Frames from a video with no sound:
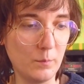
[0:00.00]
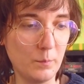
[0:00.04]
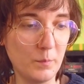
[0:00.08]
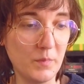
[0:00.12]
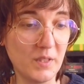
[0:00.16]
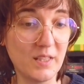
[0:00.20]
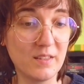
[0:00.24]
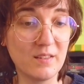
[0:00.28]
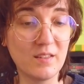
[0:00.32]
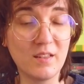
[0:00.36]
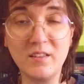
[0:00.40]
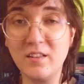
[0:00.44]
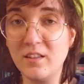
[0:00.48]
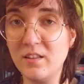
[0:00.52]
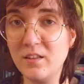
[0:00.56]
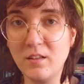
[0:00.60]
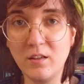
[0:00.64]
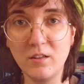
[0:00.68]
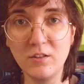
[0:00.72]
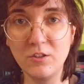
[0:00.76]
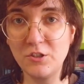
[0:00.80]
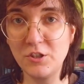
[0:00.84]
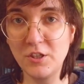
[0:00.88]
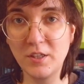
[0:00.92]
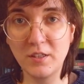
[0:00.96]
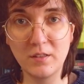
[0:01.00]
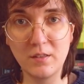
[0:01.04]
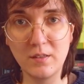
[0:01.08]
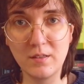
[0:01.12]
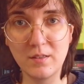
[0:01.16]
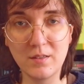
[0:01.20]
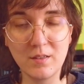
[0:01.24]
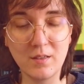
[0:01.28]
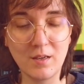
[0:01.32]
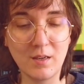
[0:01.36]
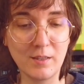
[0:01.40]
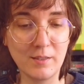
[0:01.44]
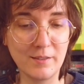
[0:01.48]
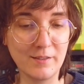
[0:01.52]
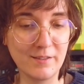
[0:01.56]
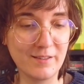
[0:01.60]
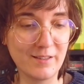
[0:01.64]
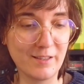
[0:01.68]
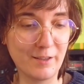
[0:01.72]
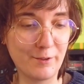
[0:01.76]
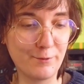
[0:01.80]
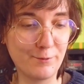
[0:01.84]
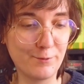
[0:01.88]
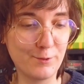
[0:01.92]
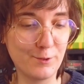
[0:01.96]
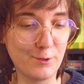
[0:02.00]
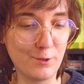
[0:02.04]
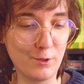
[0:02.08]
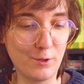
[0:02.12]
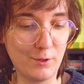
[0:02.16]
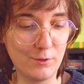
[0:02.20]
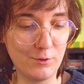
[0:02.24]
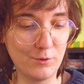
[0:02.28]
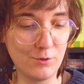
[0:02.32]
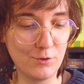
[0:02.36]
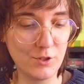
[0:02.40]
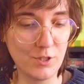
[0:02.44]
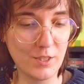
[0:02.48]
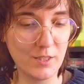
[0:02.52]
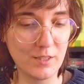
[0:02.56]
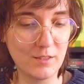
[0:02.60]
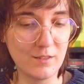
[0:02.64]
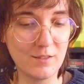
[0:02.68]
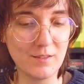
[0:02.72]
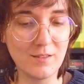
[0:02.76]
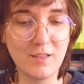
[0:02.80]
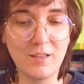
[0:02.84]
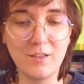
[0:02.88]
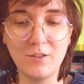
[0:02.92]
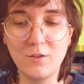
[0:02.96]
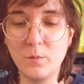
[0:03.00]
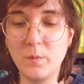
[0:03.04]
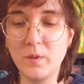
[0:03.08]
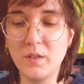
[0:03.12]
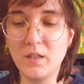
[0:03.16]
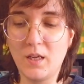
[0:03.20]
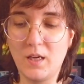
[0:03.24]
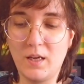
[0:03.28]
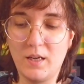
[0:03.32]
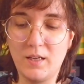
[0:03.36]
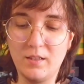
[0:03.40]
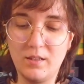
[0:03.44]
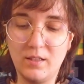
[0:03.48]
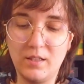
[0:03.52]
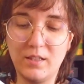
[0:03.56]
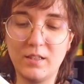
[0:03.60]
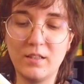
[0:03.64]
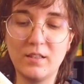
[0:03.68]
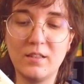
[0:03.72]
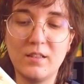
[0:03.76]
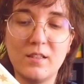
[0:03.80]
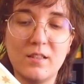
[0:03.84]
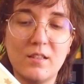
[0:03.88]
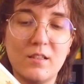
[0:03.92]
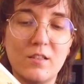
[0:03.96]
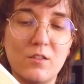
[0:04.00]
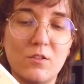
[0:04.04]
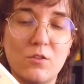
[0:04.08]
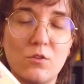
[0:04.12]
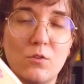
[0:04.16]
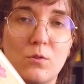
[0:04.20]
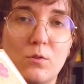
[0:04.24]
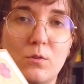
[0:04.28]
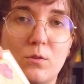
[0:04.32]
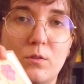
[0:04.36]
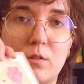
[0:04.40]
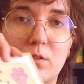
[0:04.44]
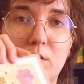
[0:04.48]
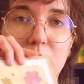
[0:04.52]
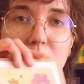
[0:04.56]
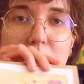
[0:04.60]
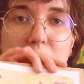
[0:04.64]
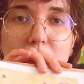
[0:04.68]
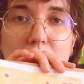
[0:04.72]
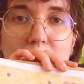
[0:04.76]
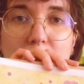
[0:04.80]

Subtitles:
Because I did not check the size. I forgot to check the size, but yeah, I think this is good.